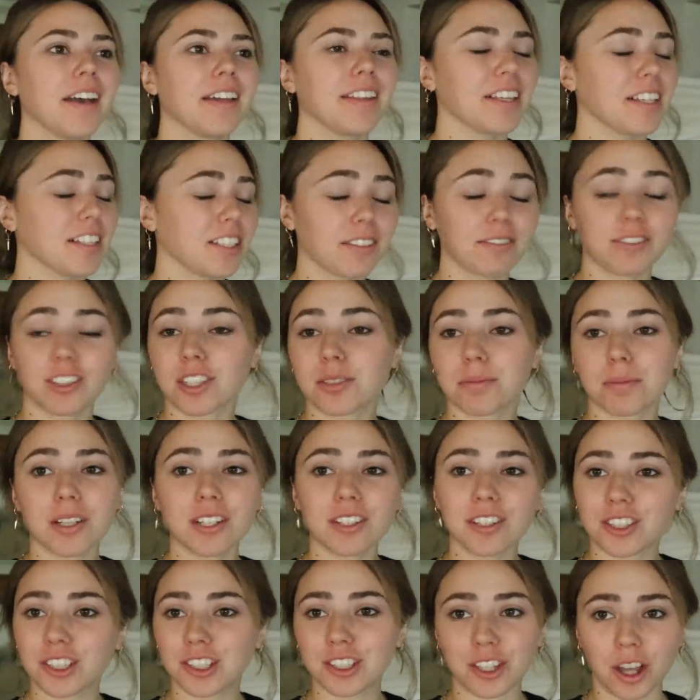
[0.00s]
Things have just
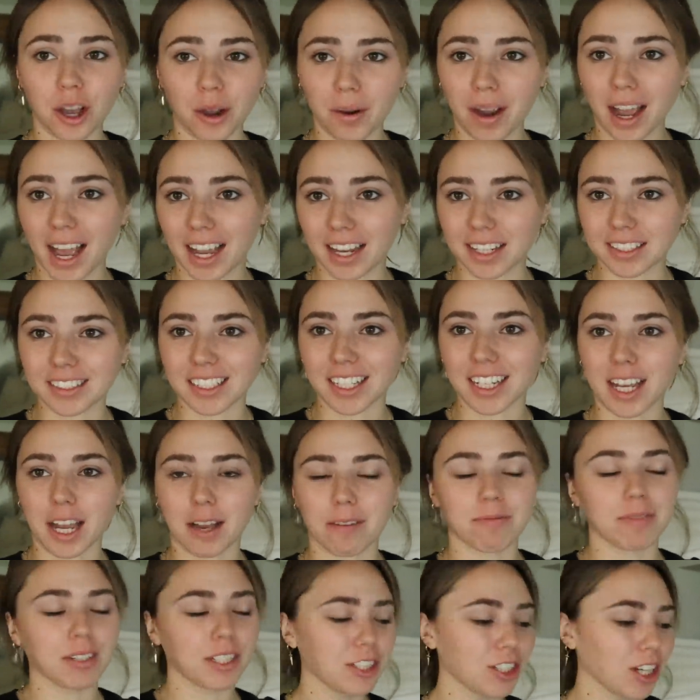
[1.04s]
been so hectic.
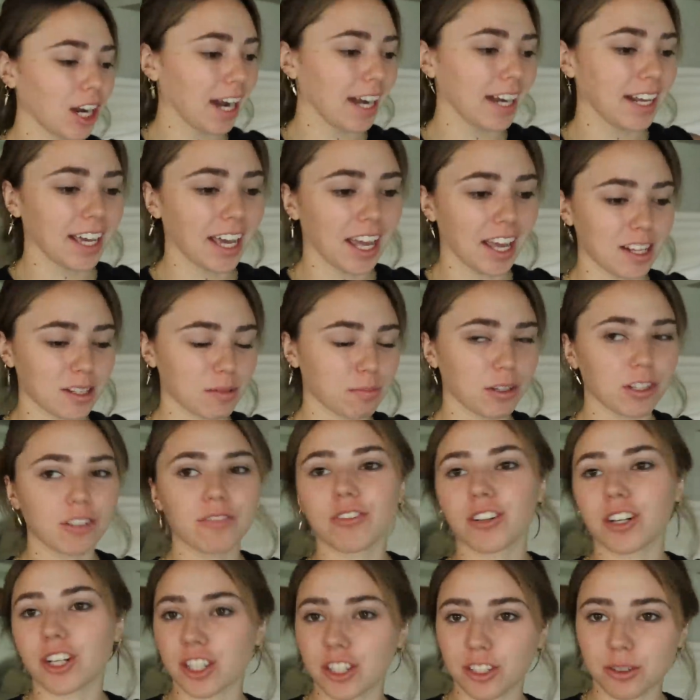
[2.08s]
I've been trying to get as much
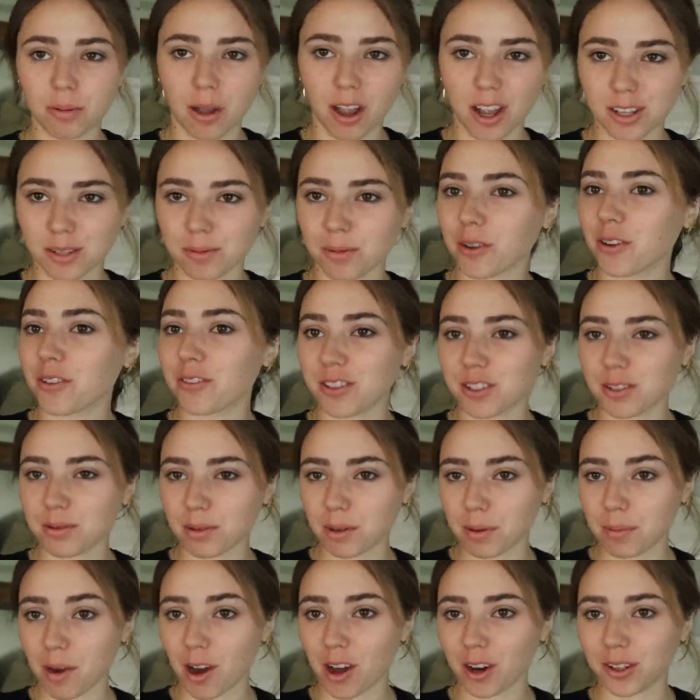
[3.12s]
footage as possible of this
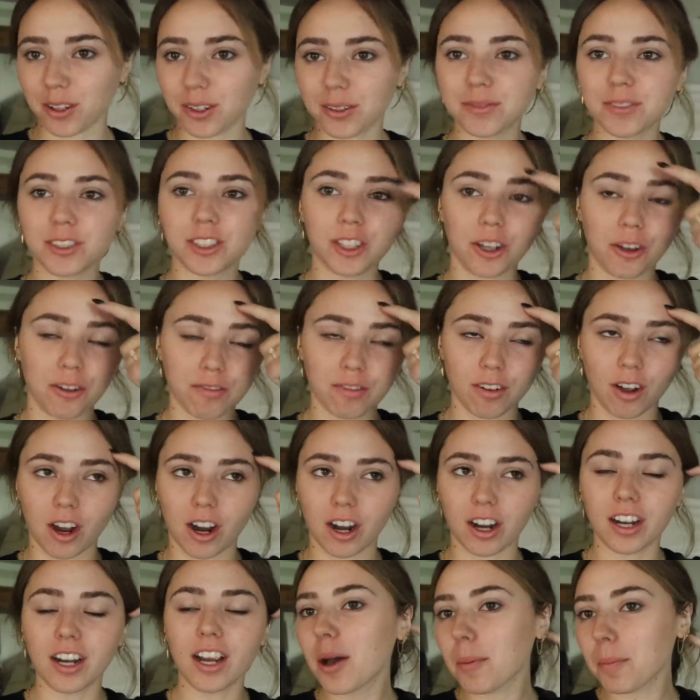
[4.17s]
remodel so
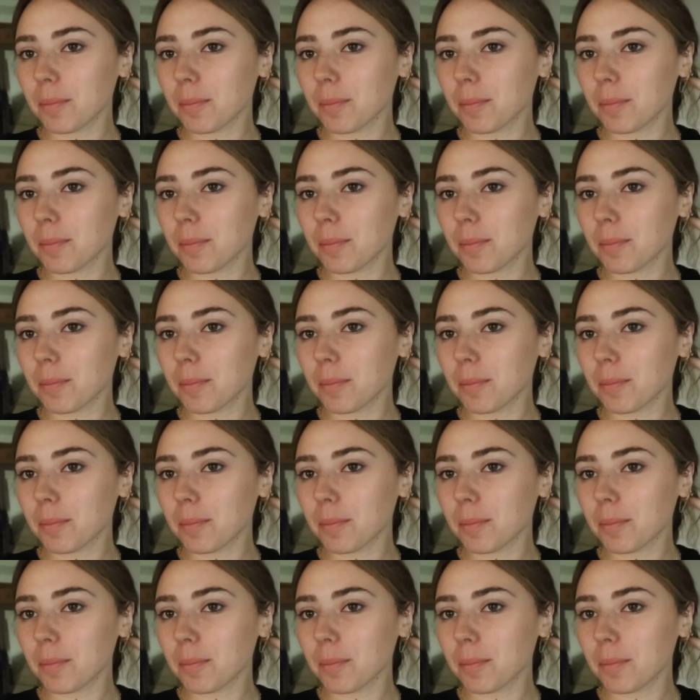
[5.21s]
far,